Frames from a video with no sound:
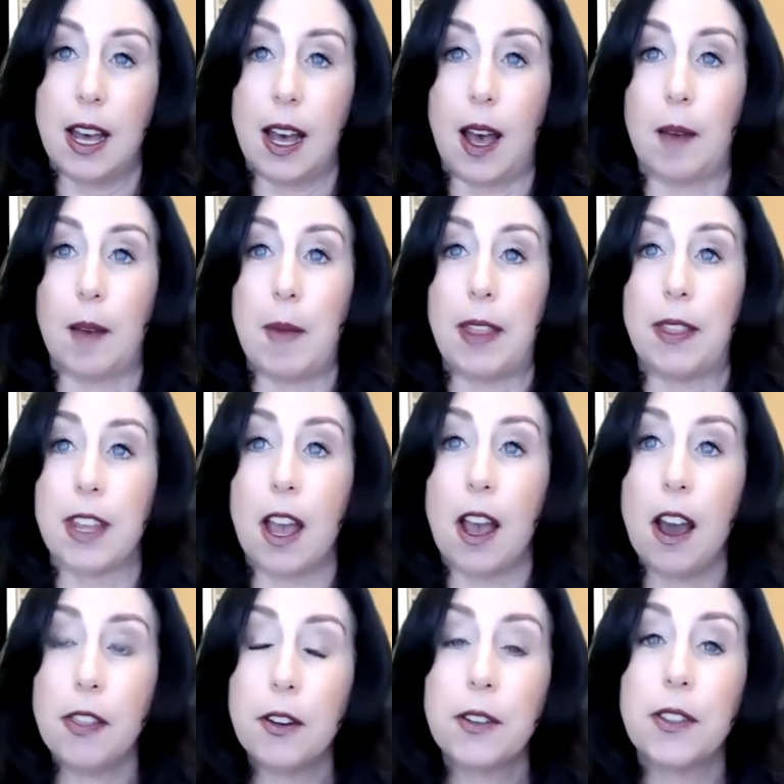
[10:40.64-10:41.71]
Um, and the
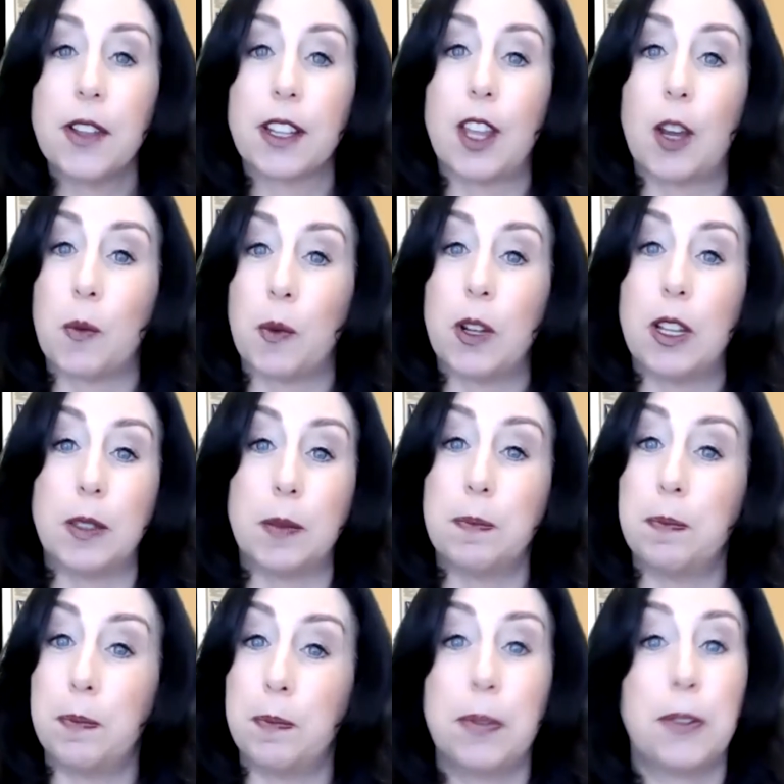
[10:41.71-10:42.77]
other thing that is
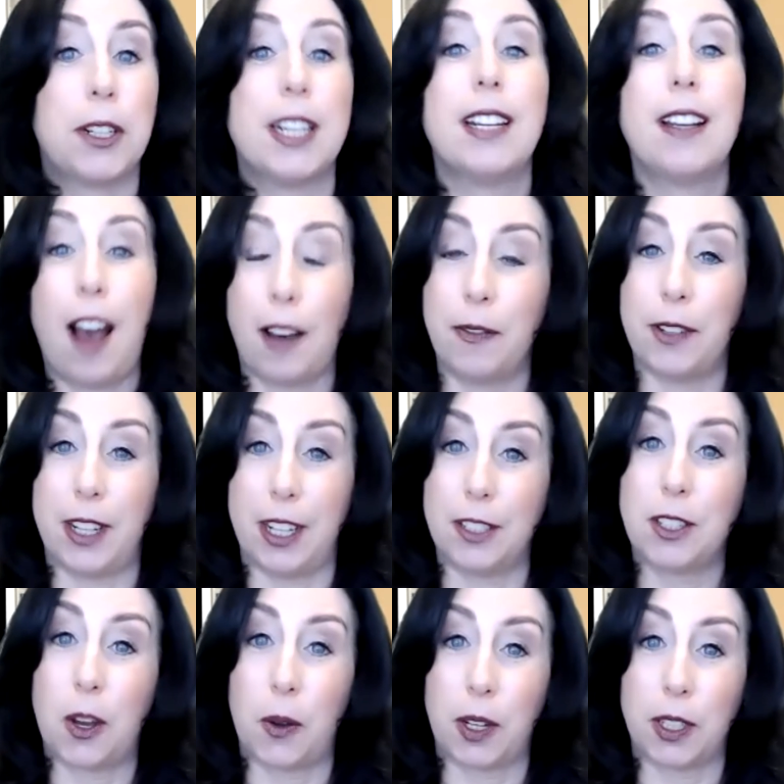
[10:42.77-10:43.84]
pretty confident
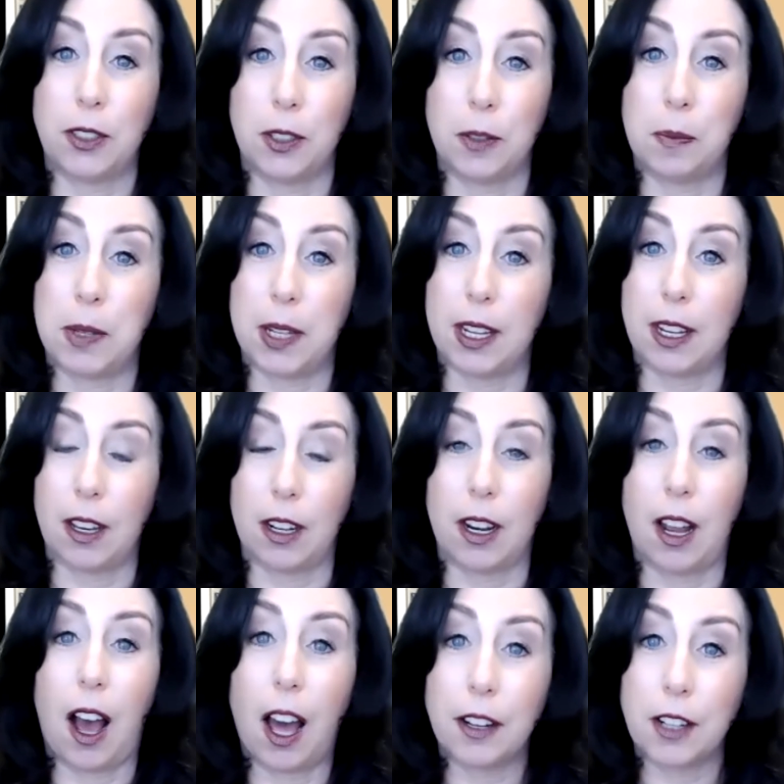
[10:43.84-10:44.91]
is going to be an
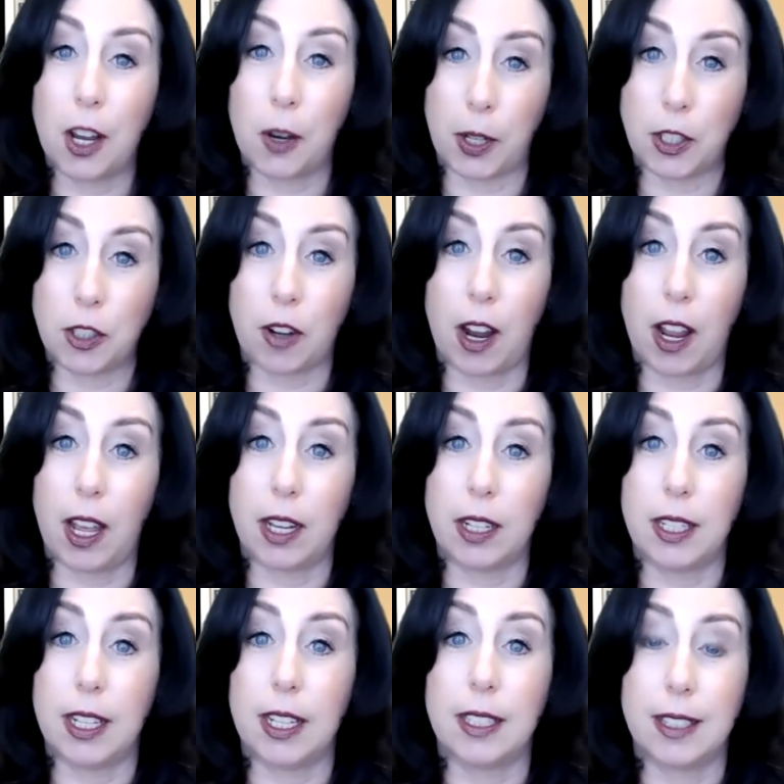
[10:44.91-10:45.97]
ongoing
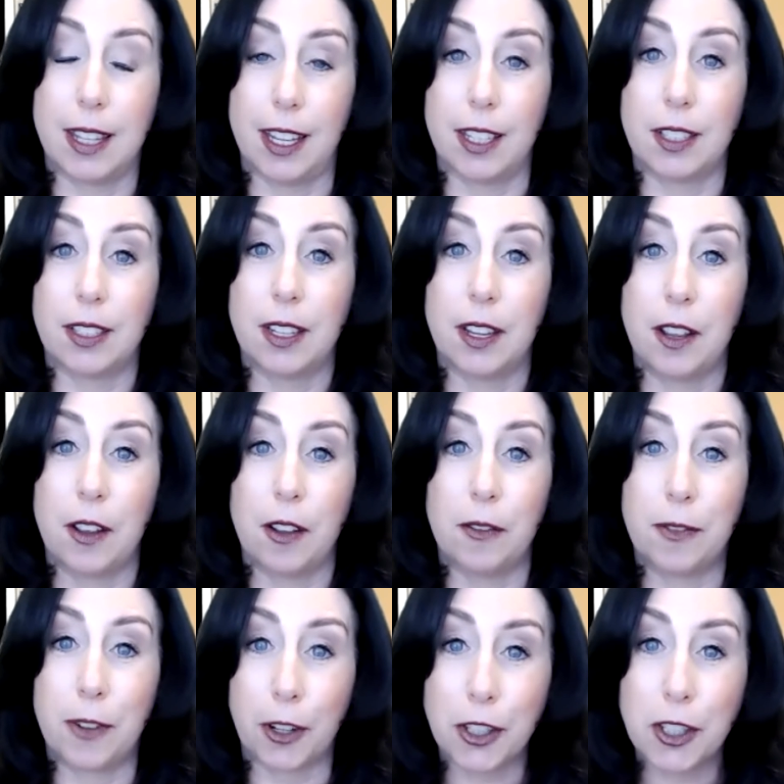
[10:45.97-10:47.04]
trend is this
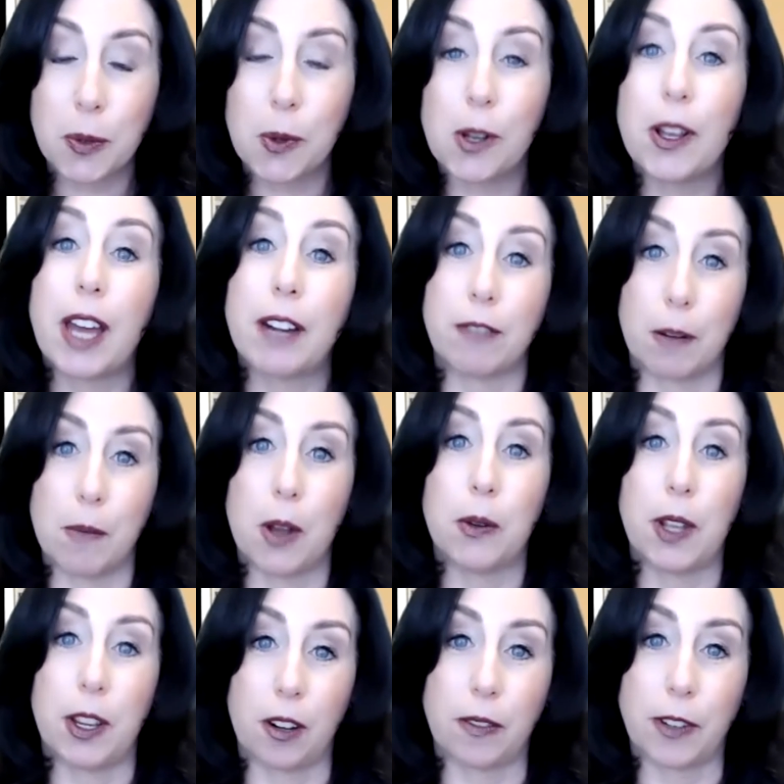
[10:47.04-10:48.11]
virtual and
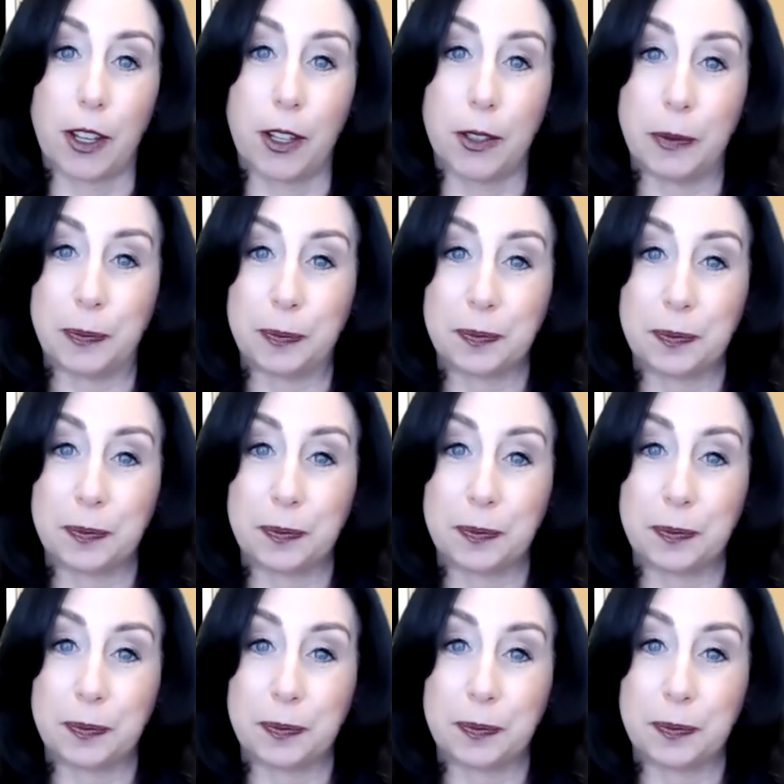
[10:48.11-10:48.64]
remote interview.